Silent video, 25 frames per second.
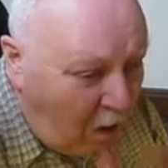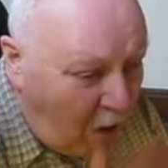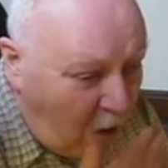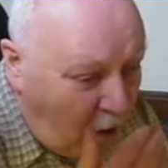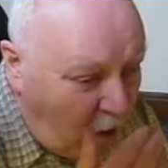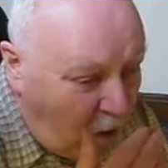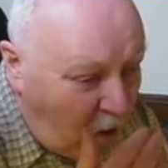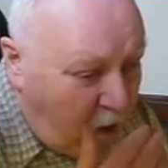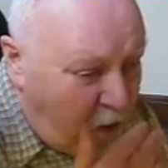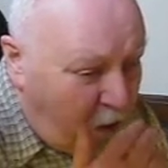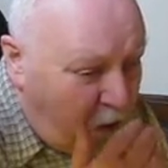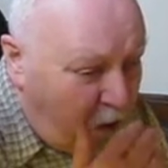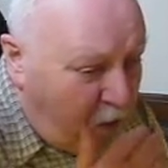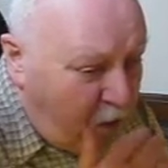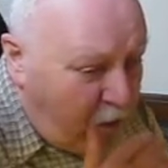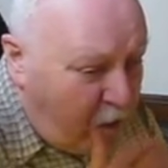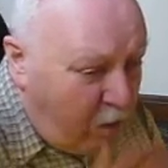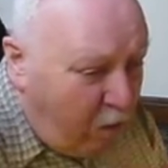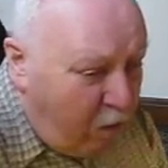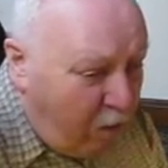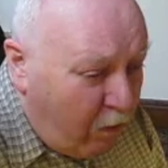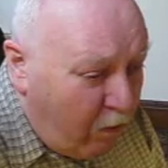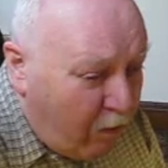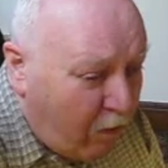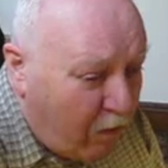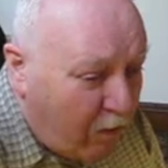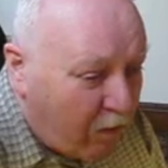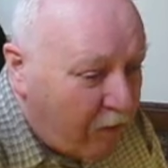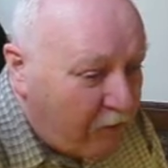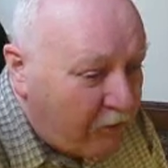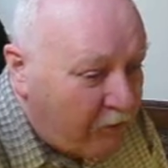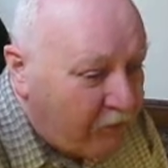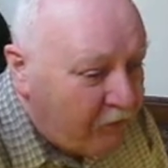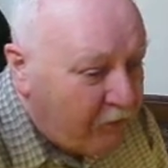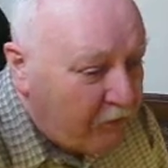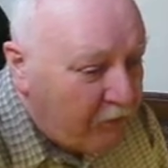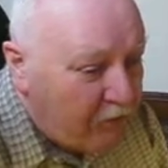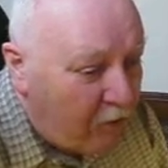
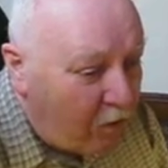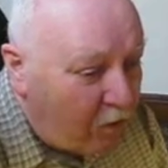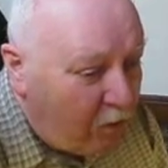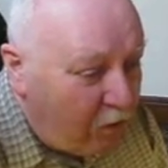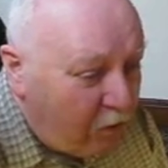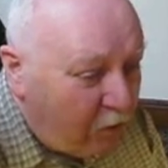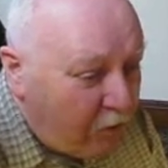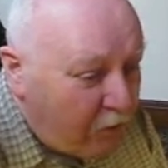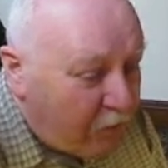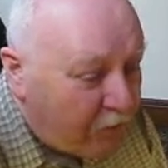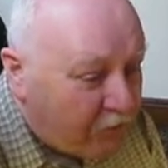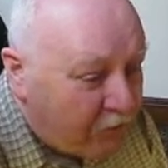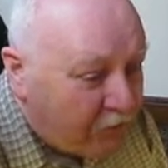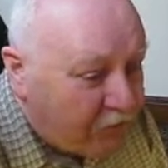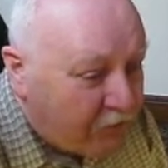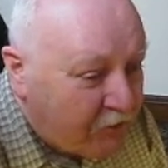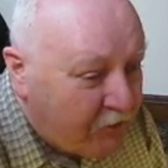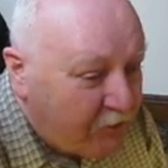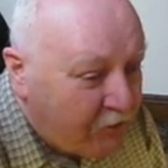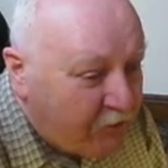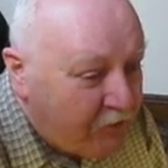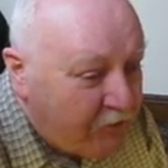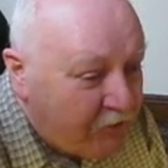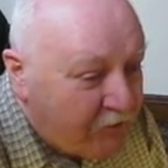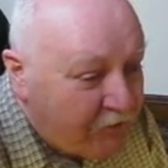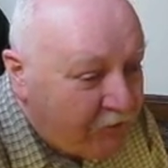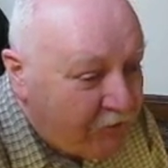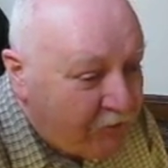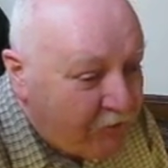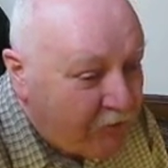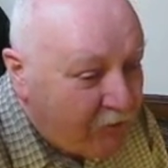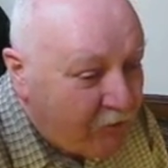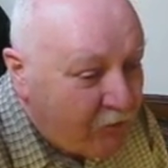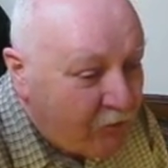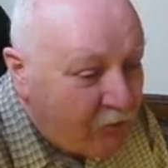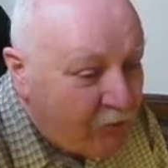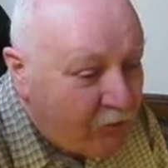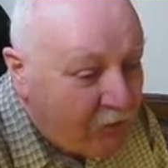as the Scottish
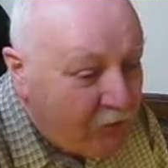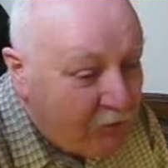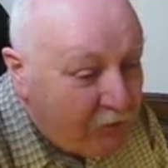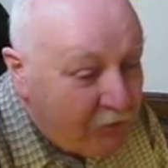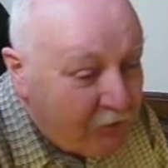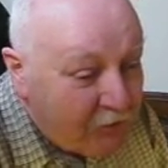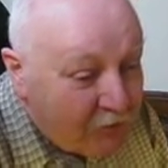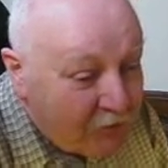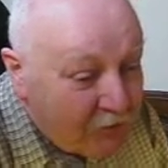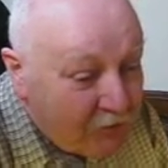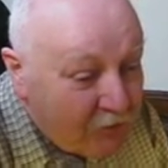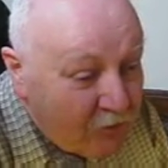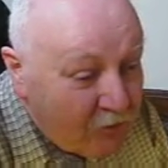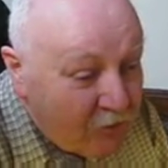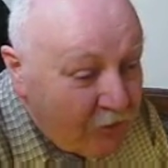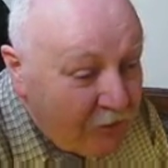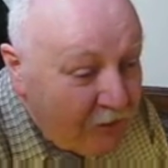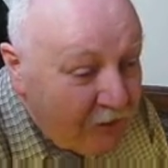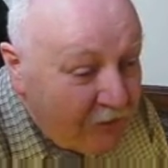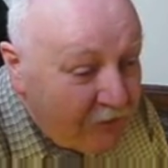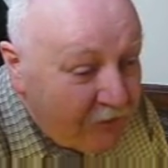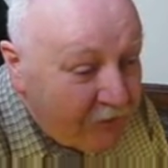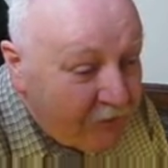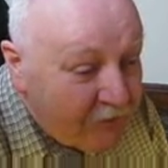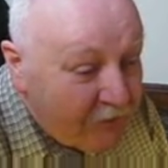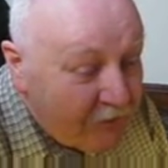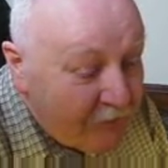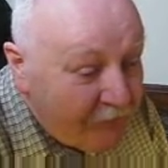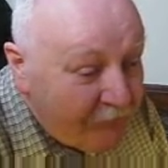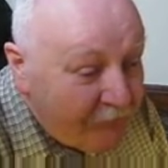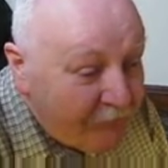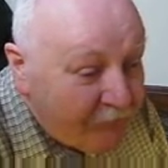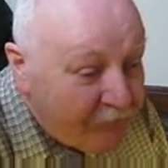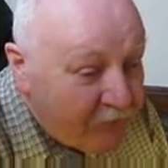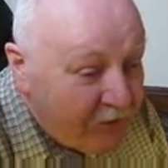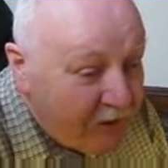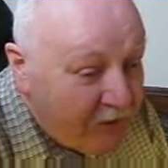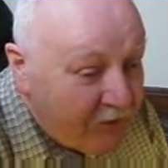Fiscal Commission released
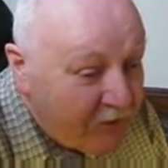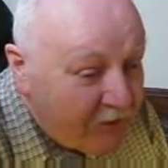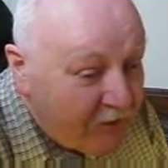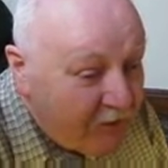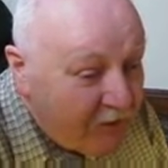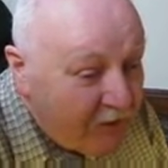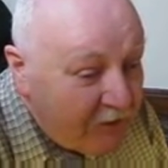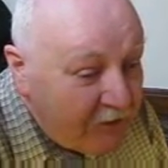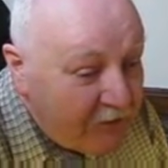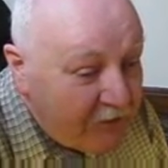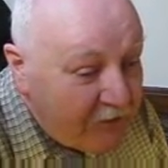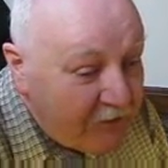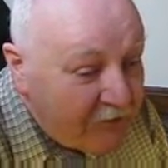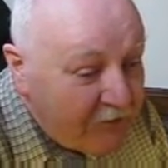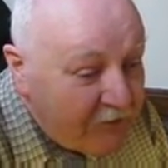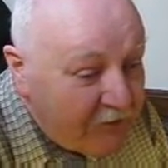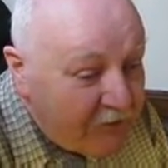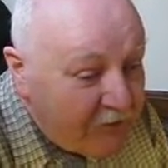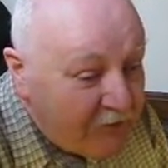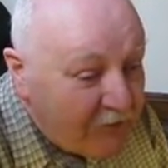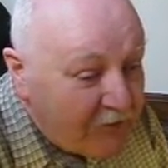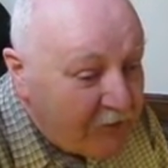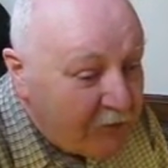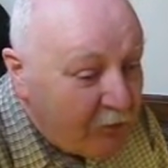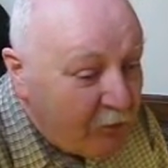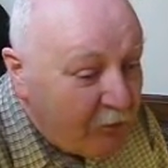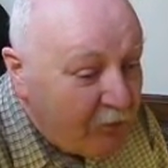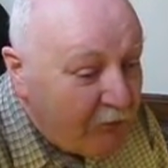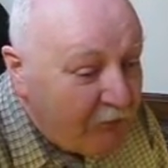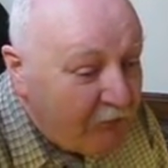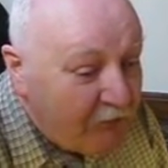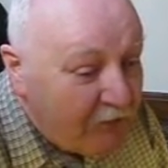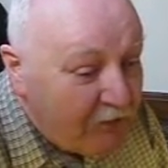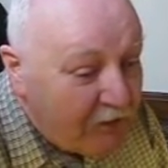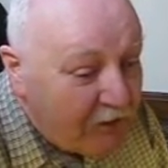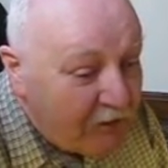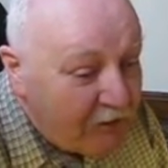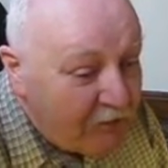its latest dismal
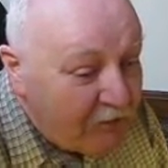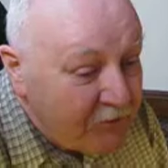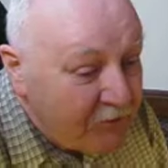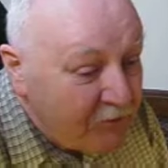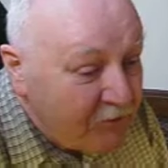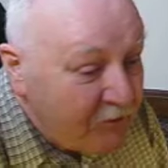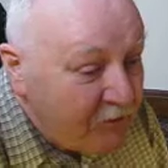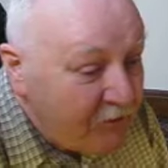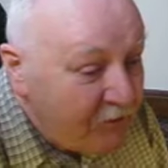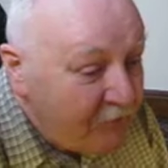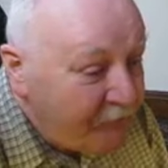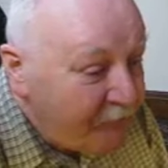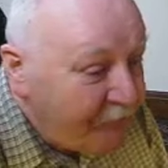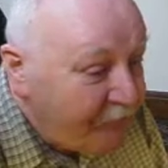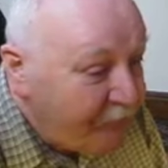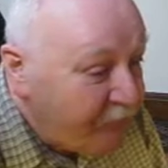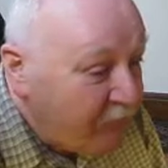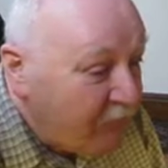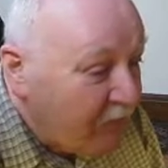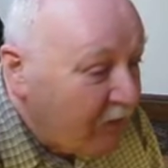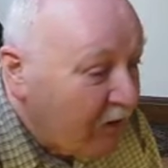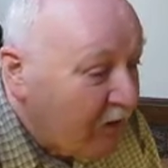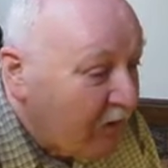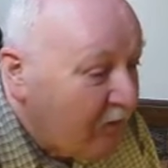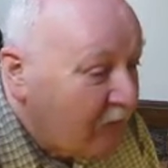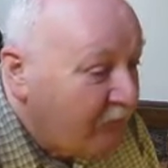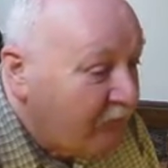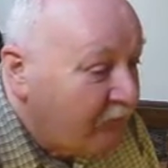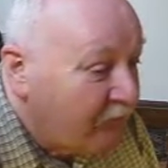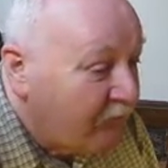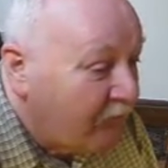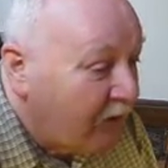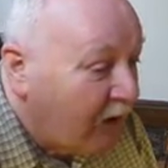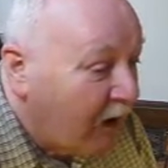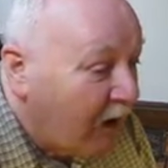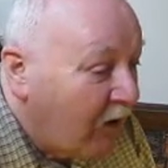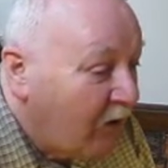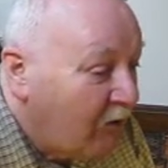figures
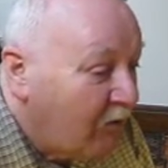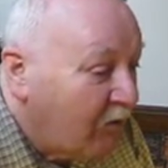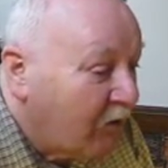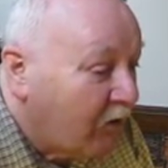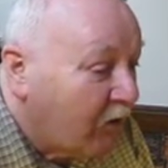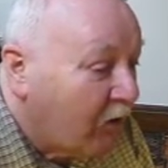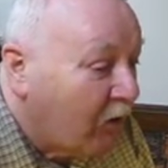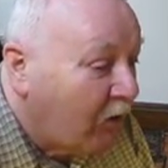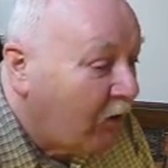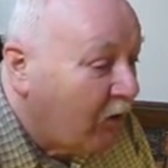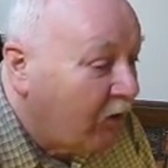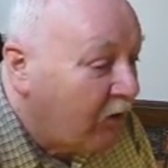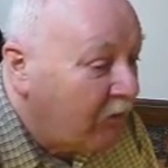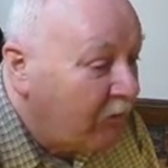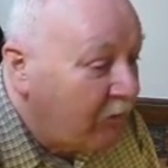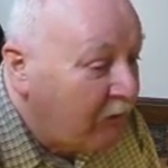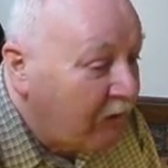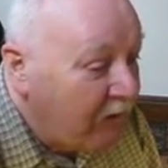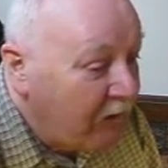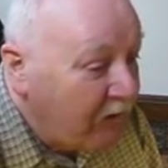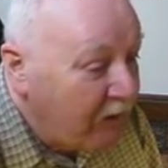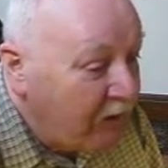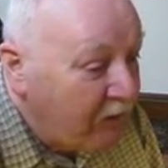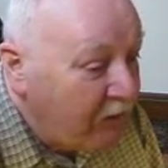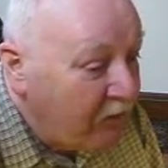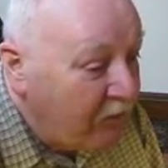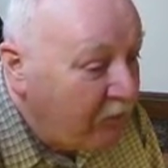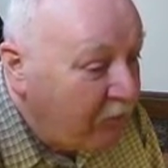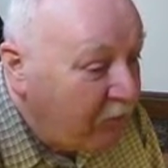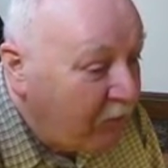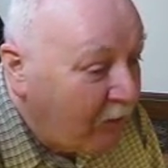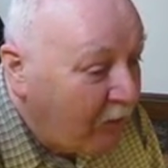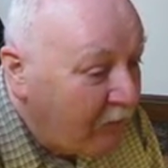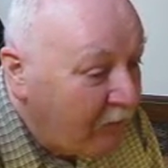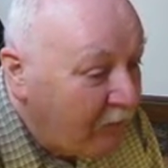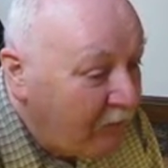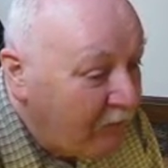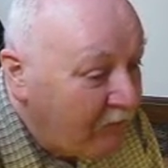for our economy and the
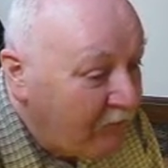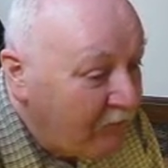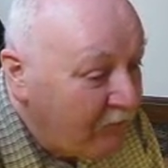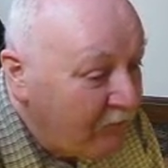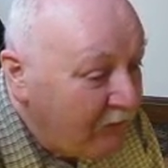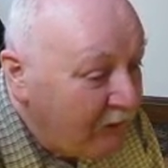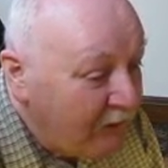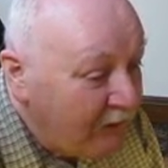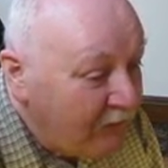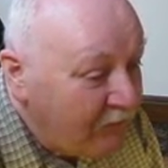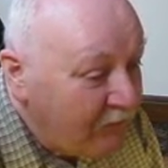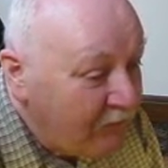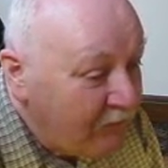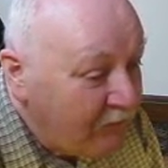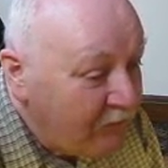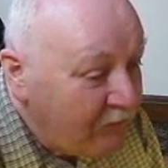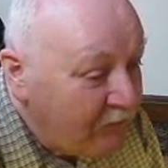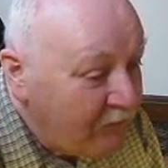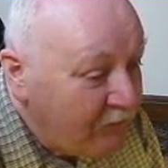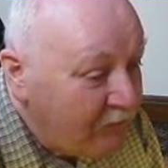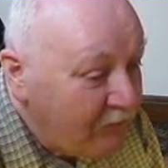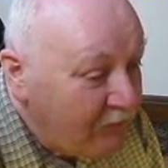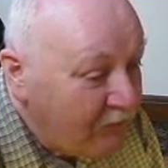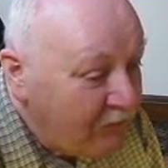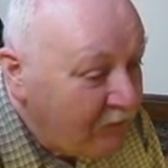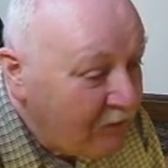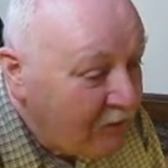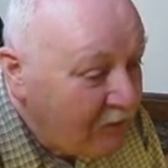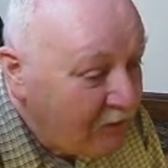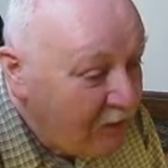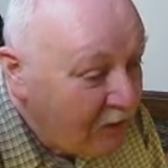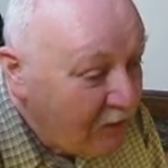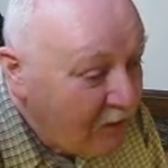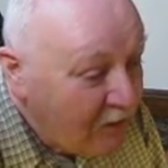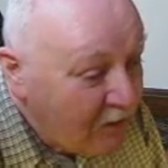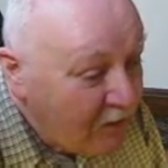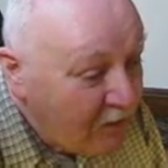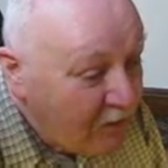public finances
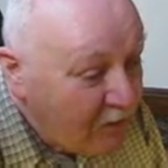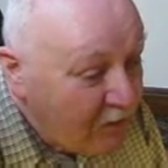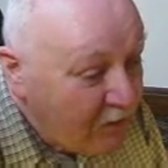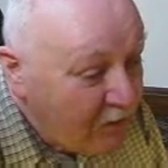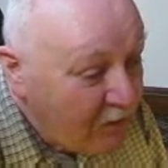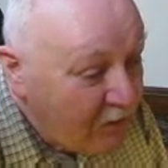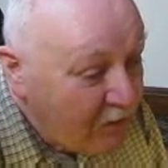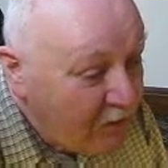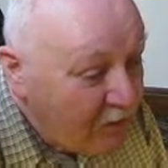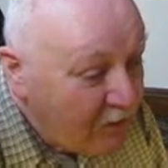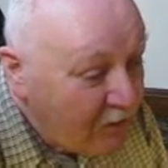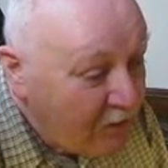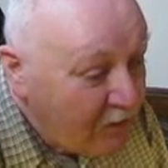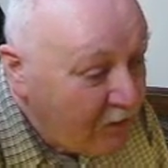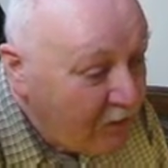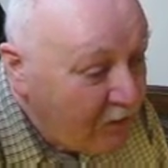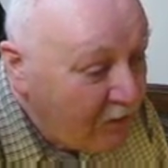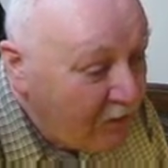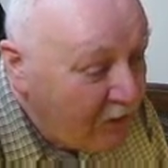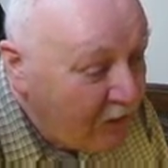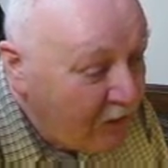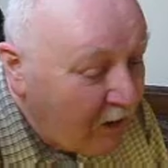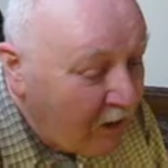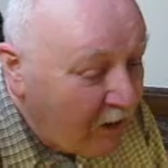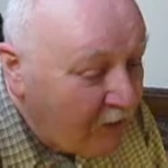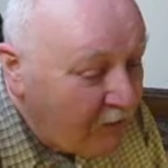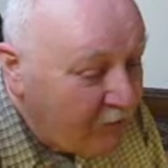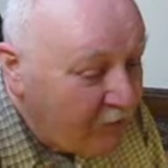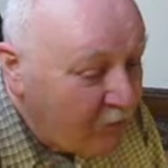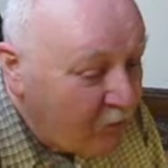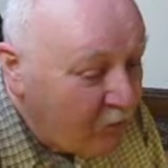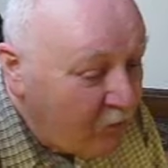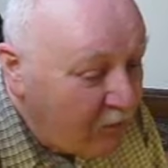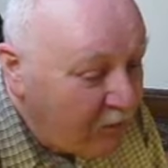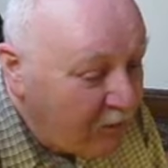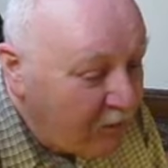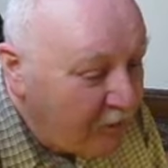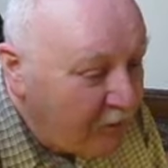last
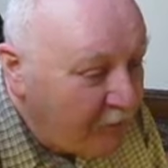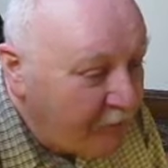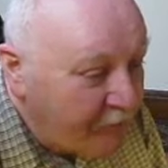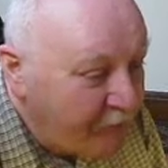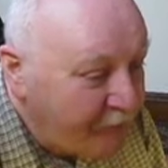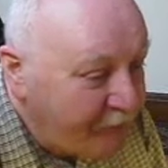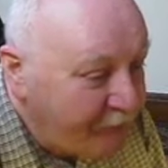week.